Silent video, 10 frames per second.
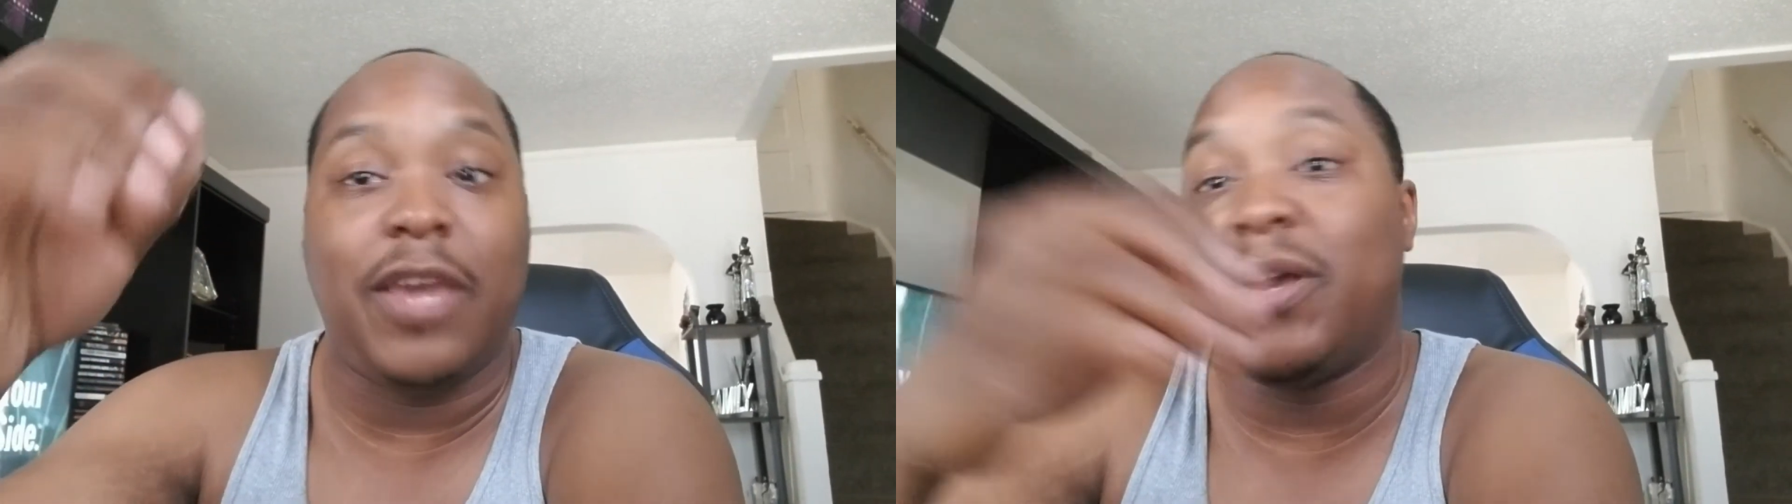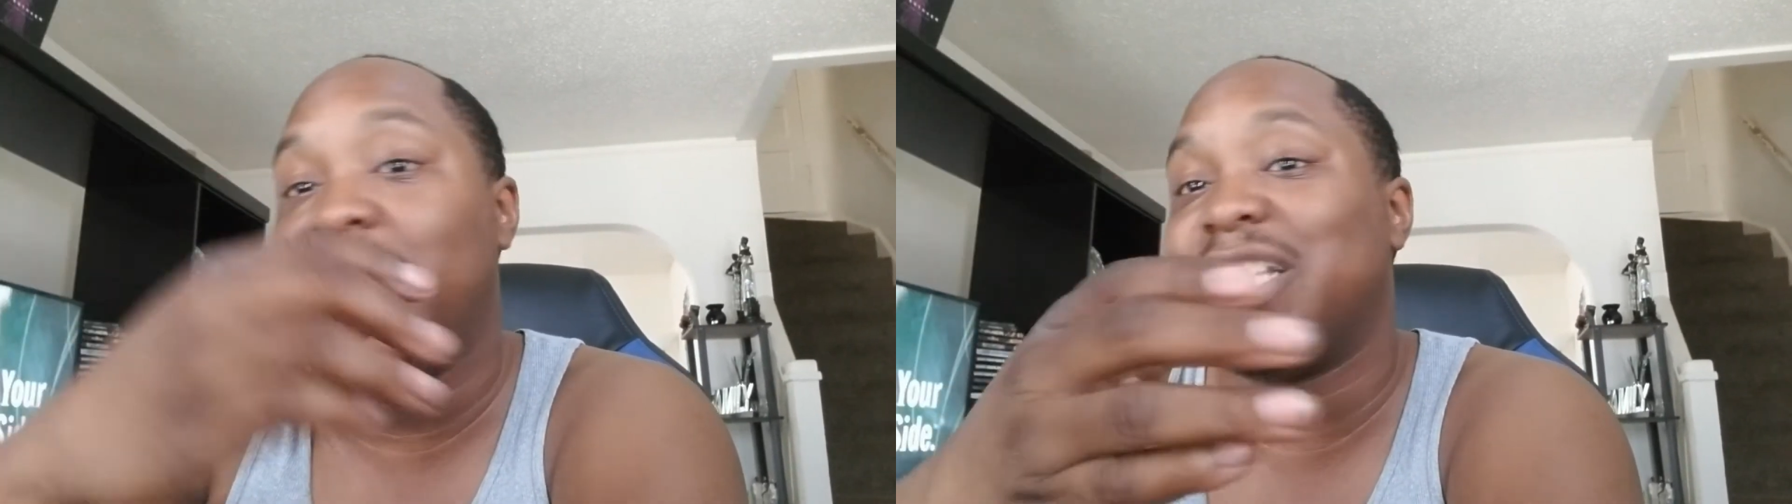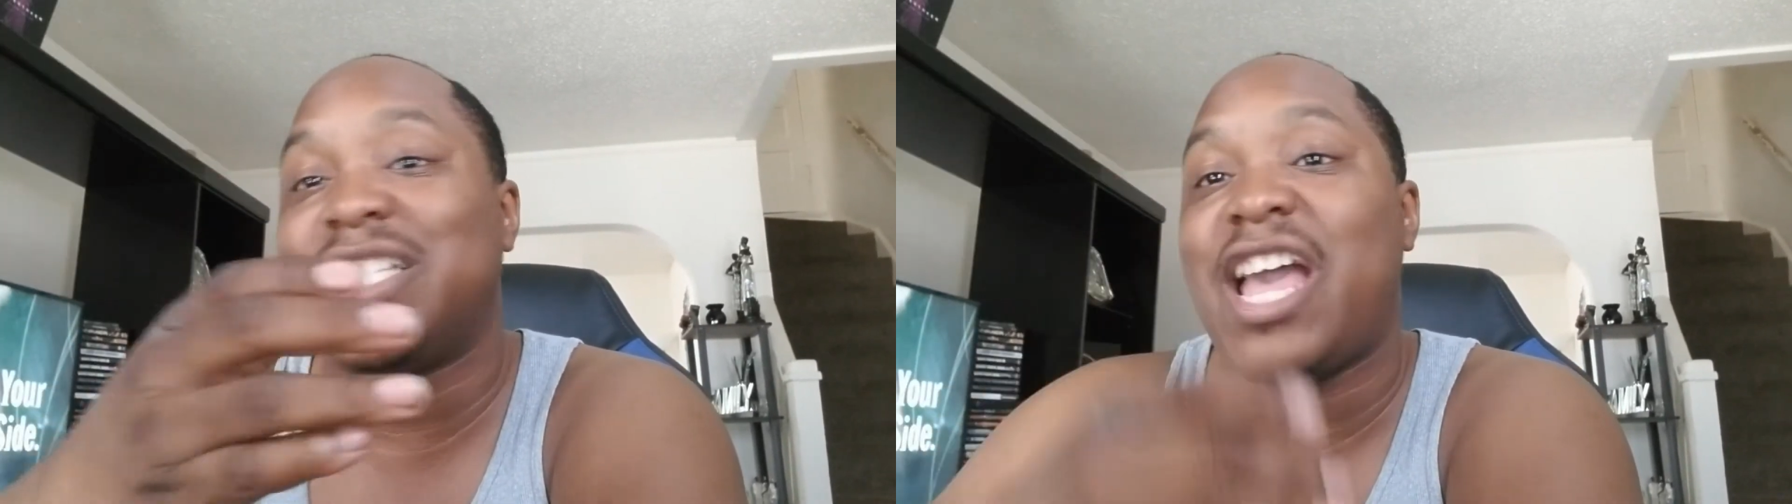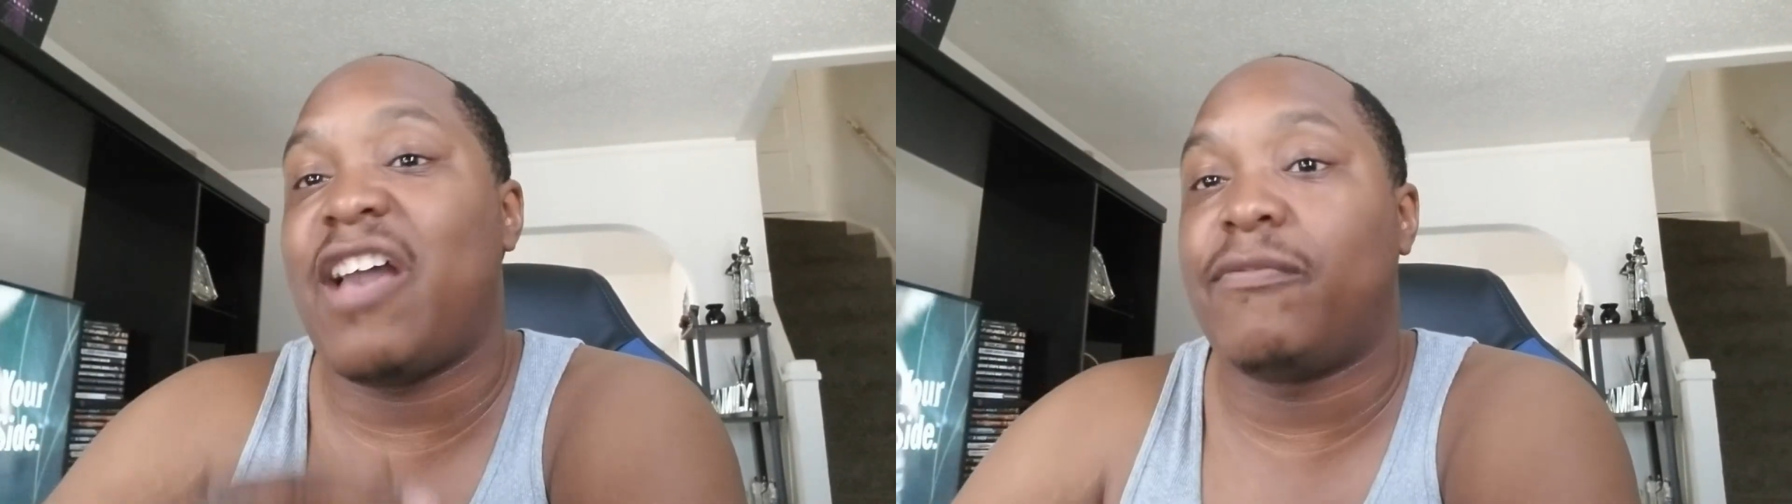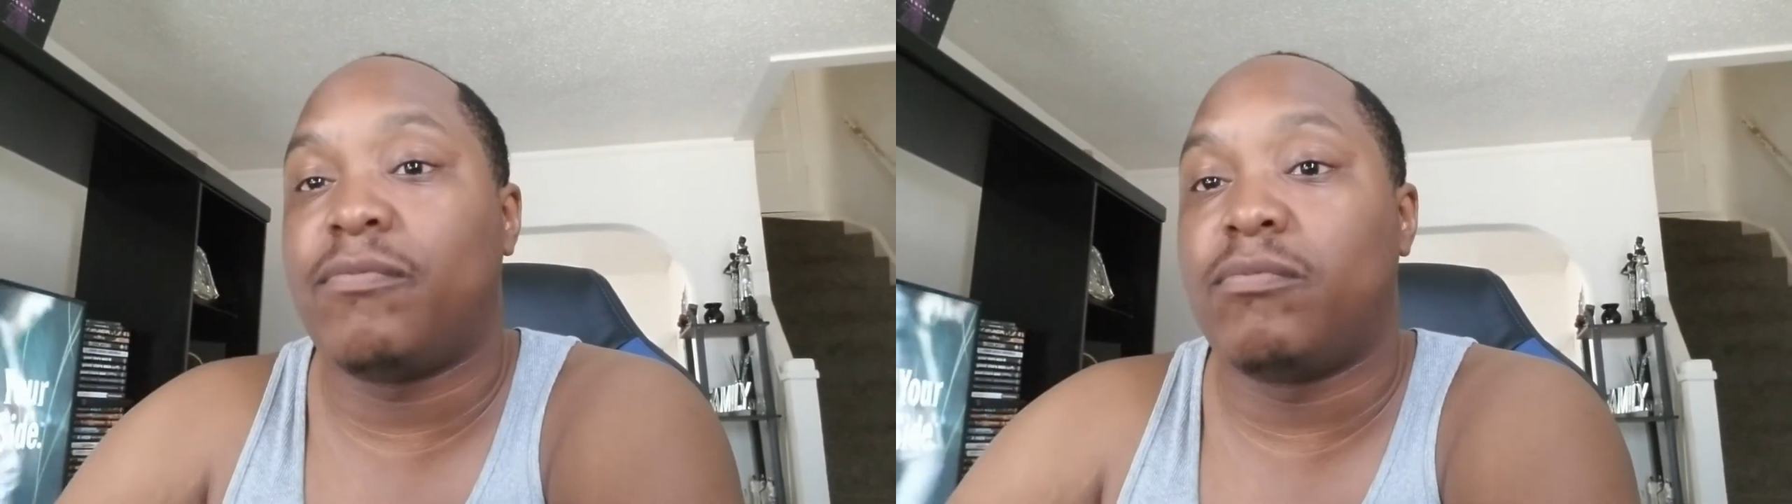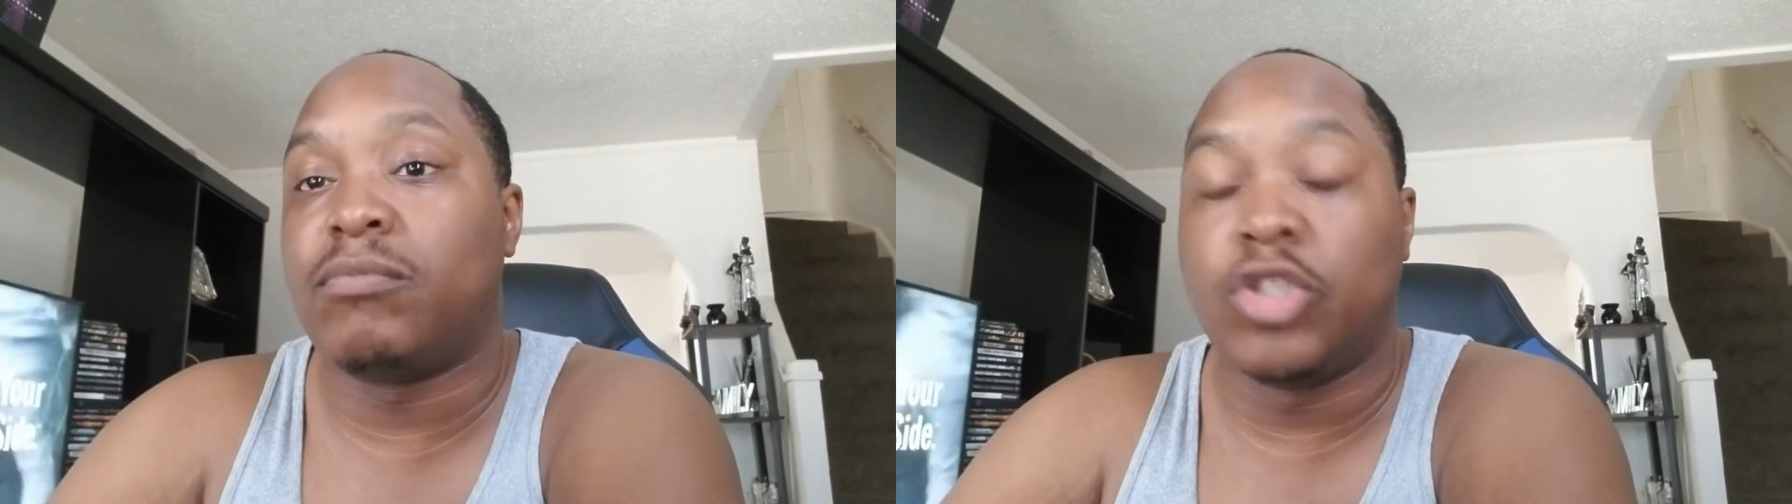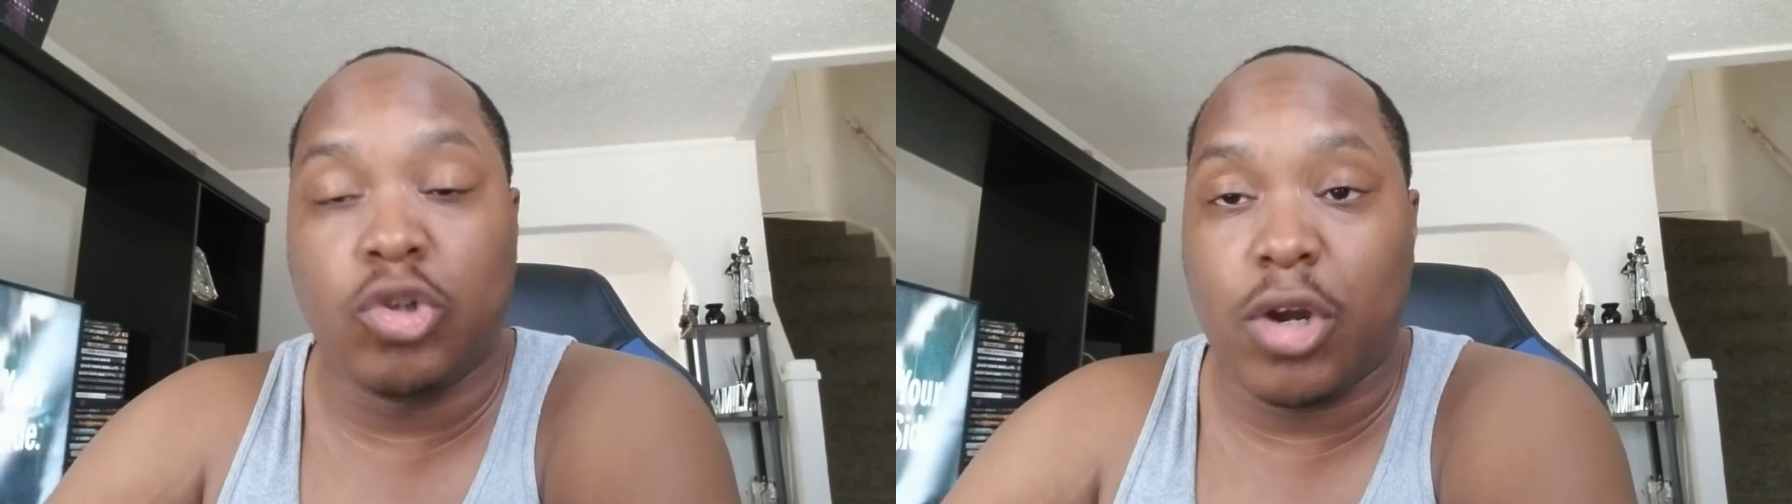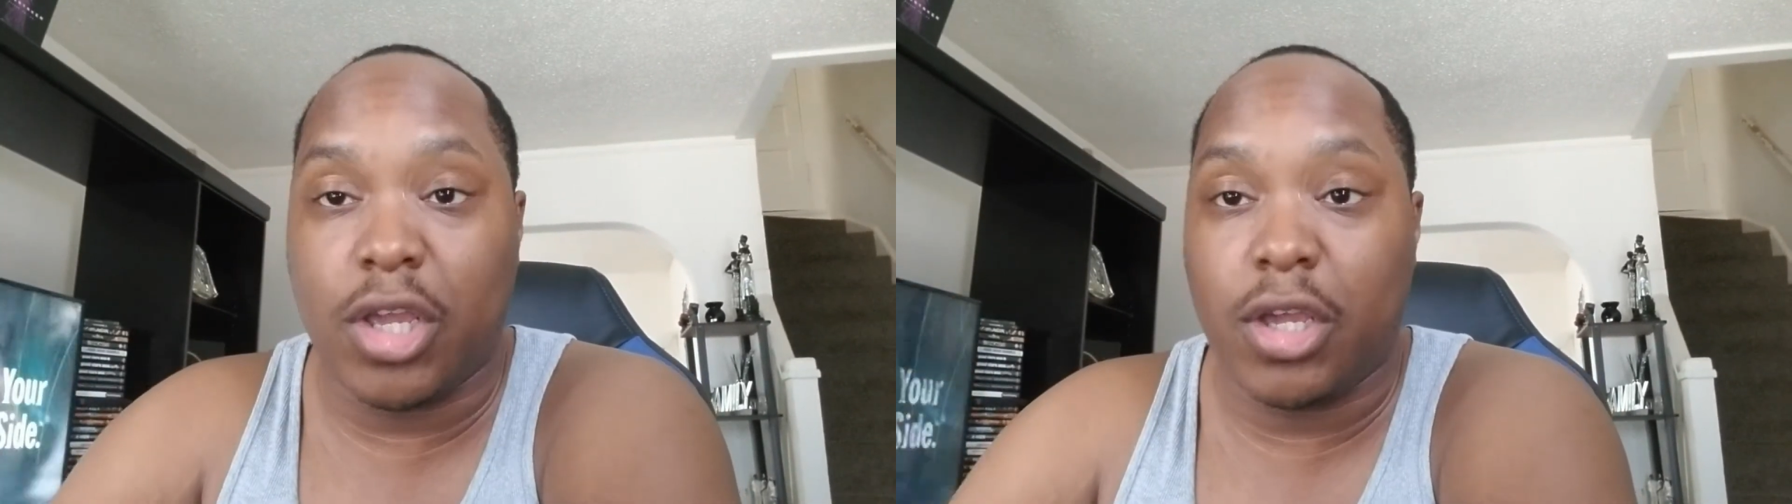but he does not have
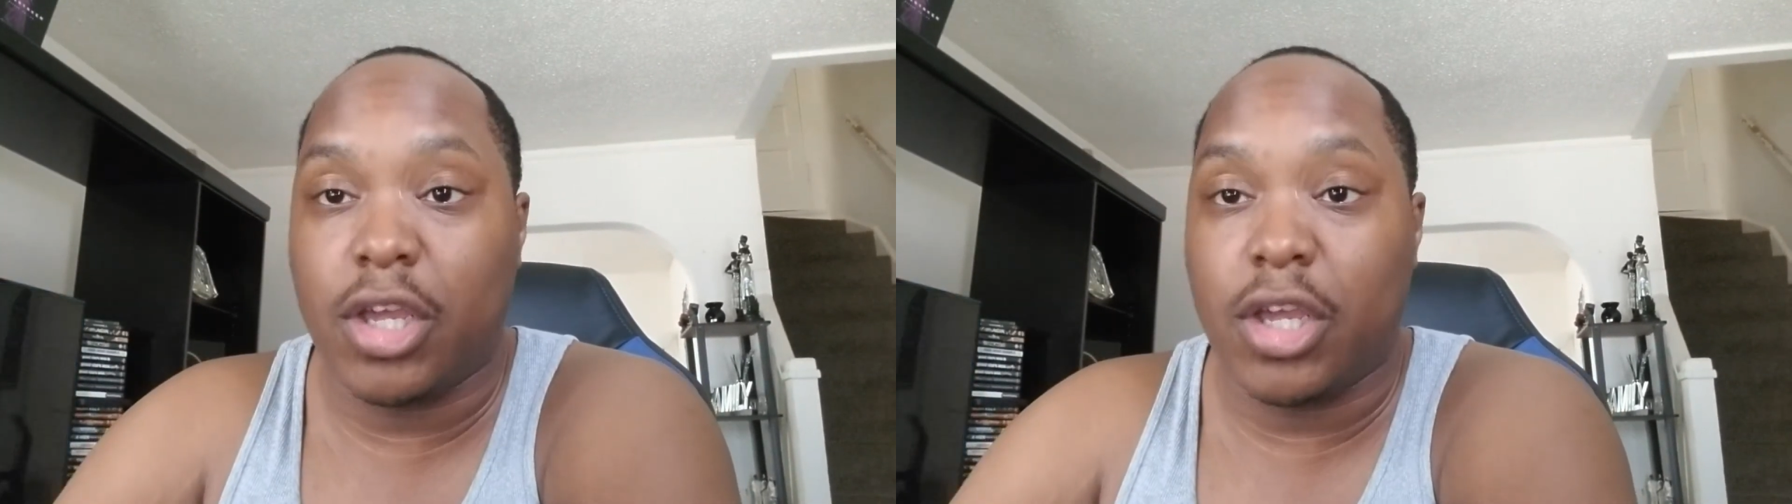majority.